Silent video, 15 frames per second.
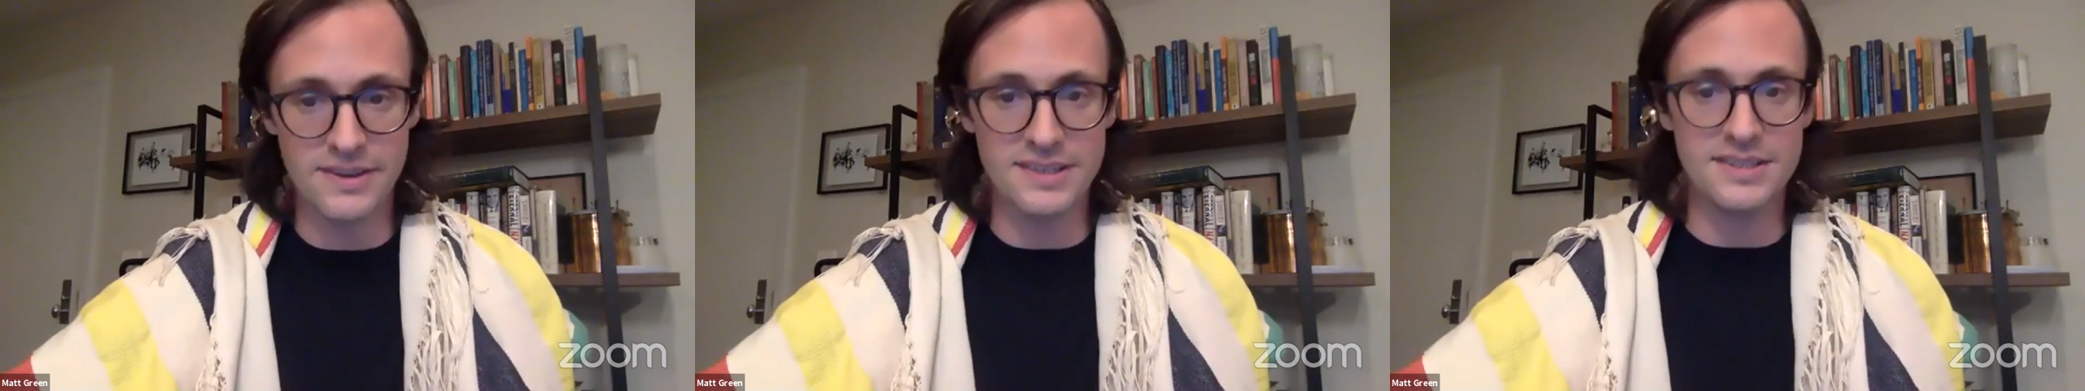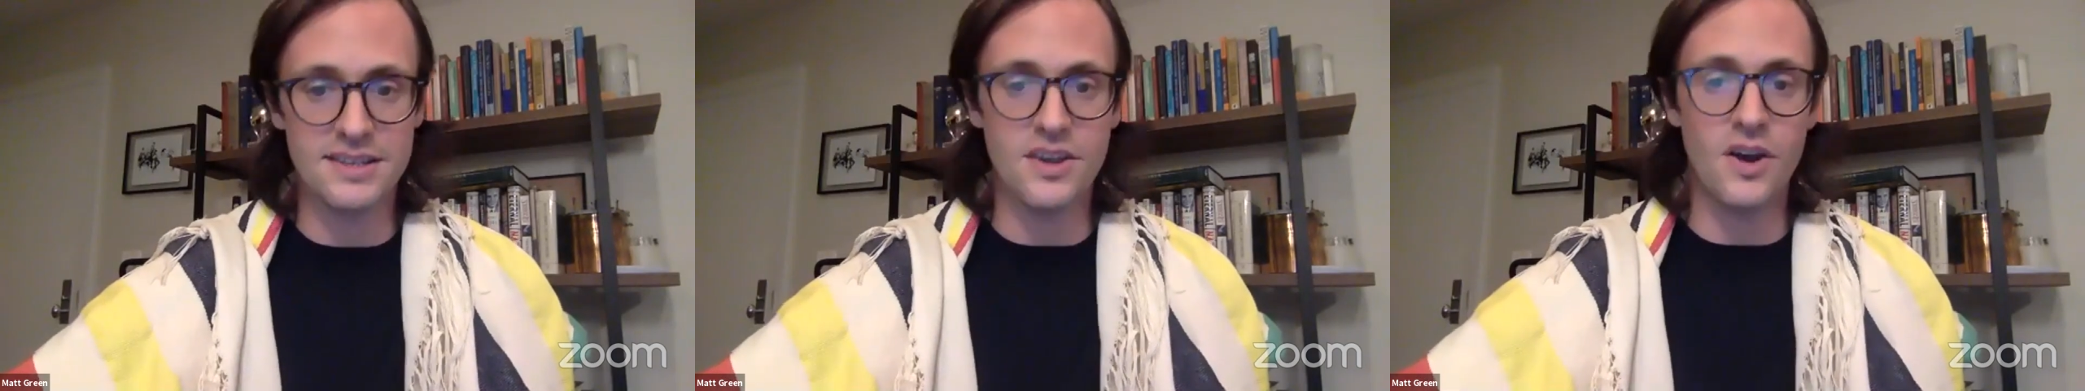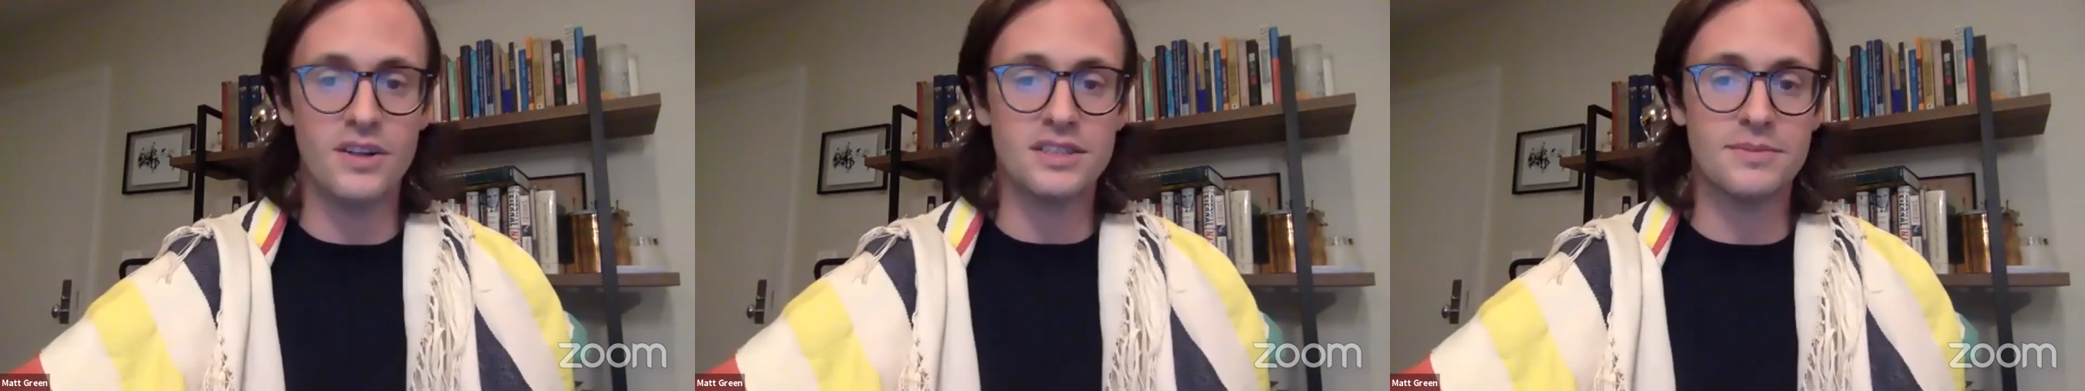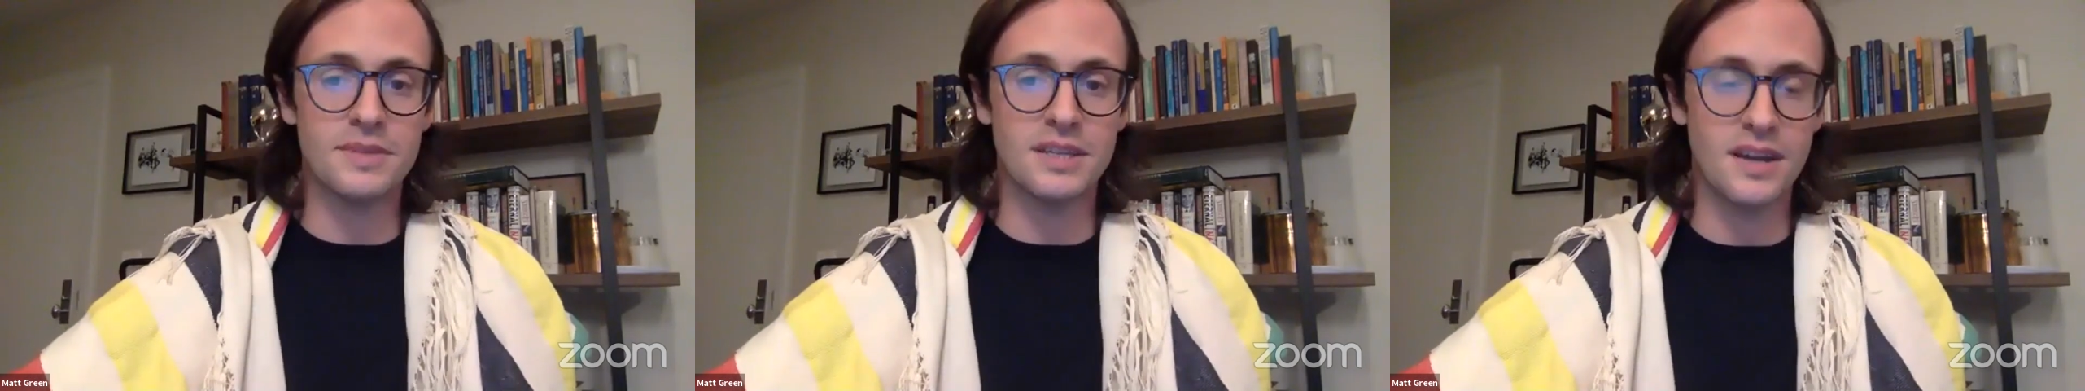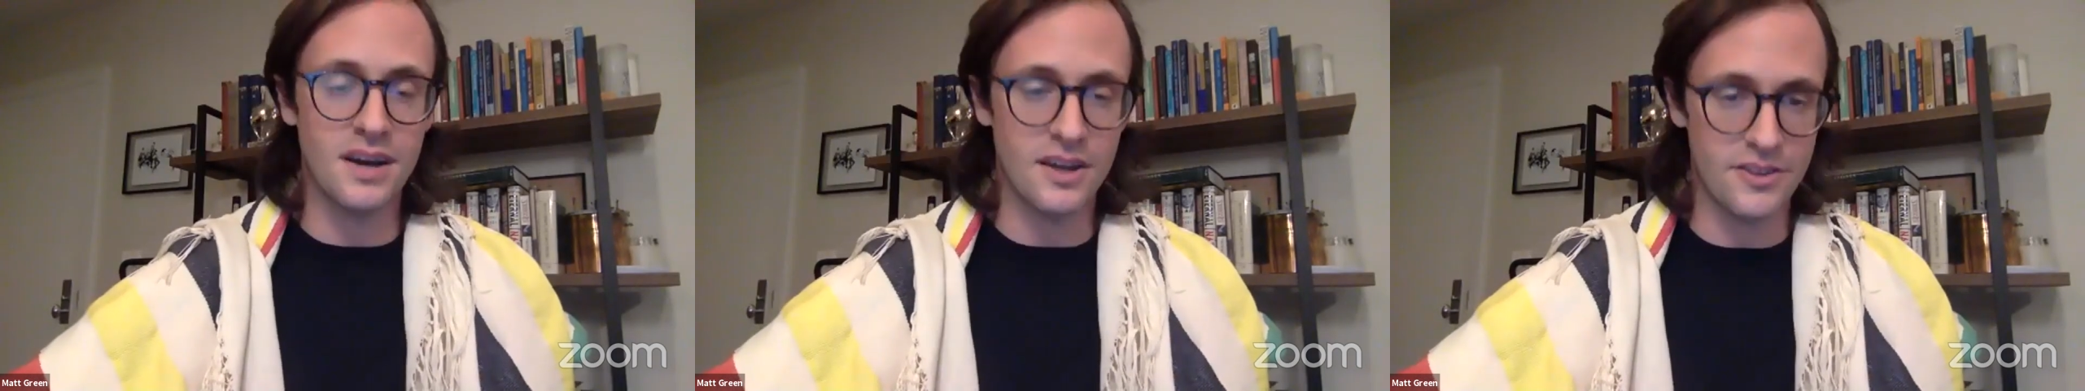as the
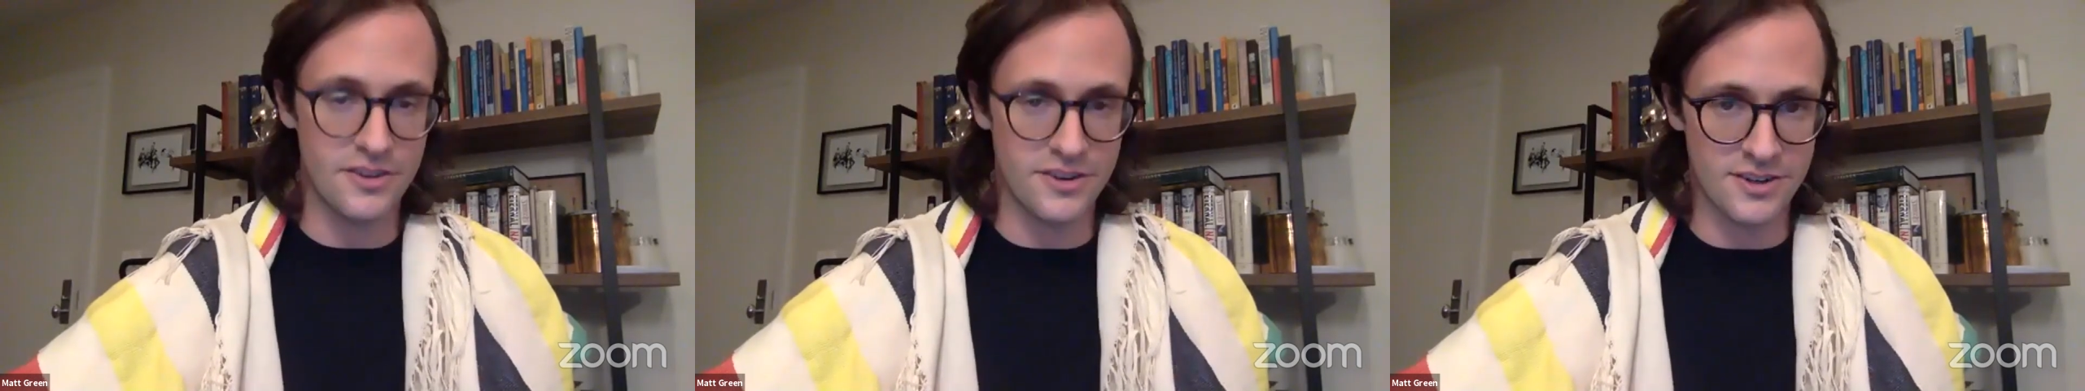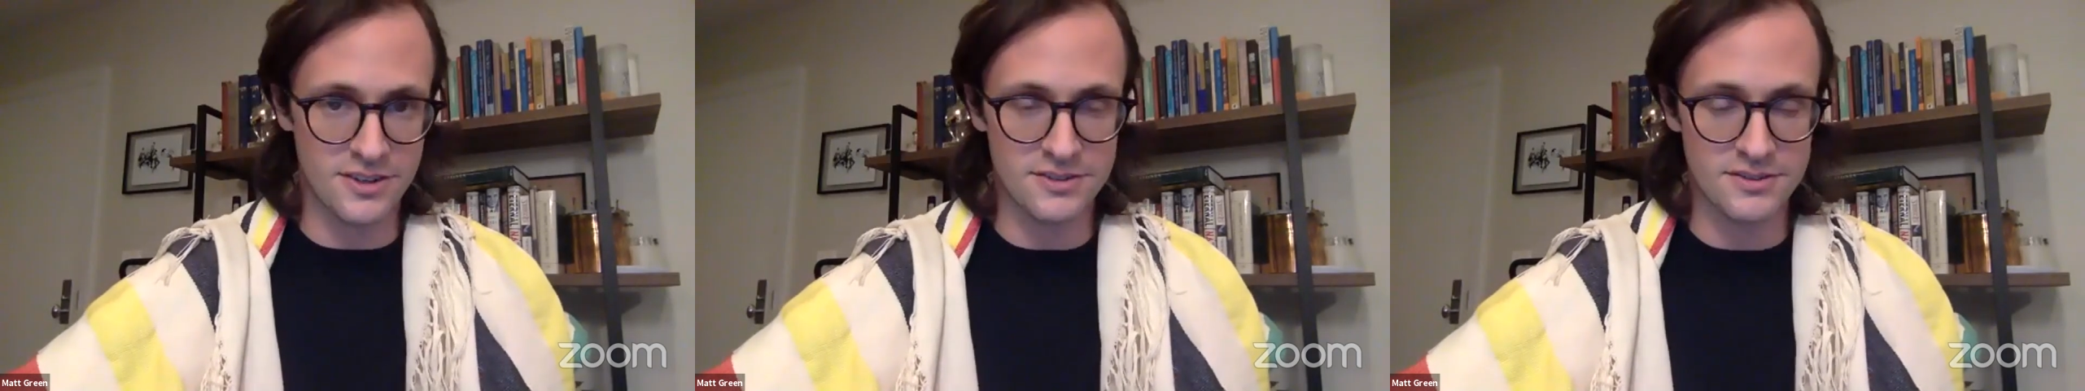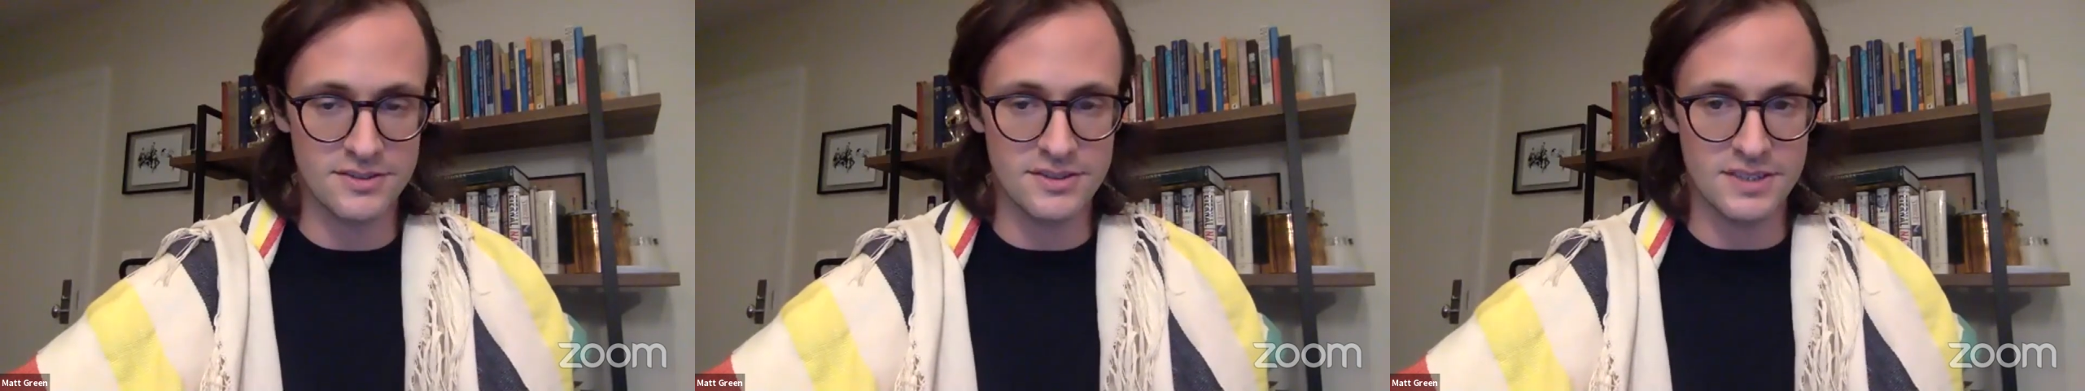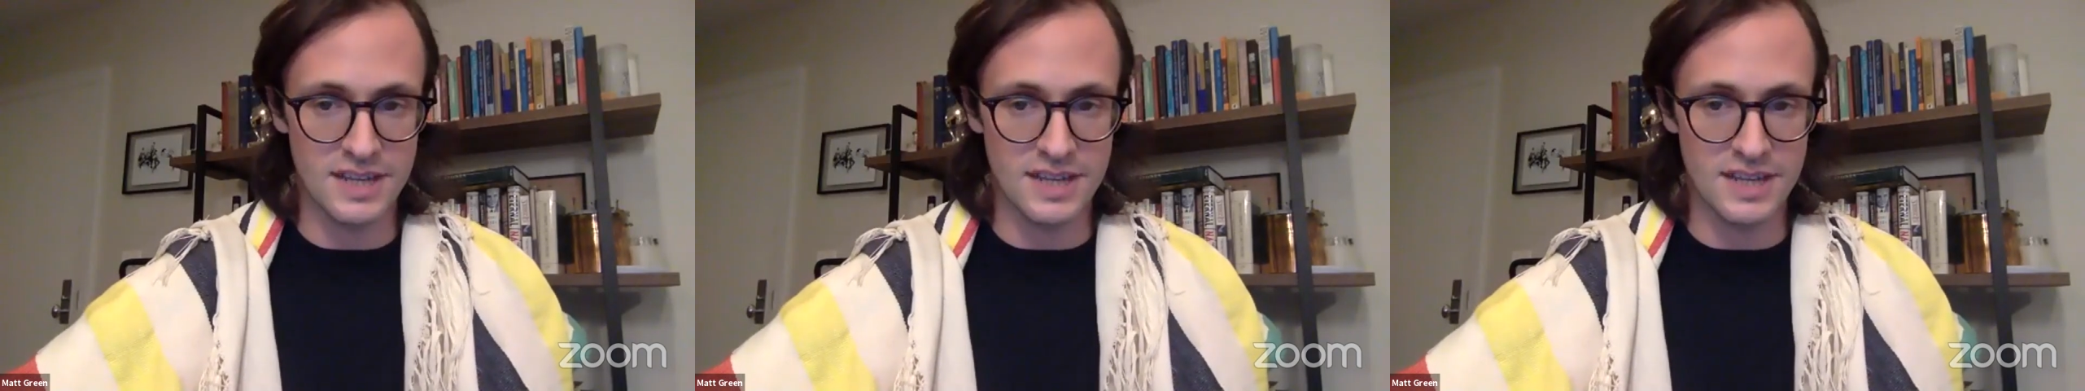ultimate other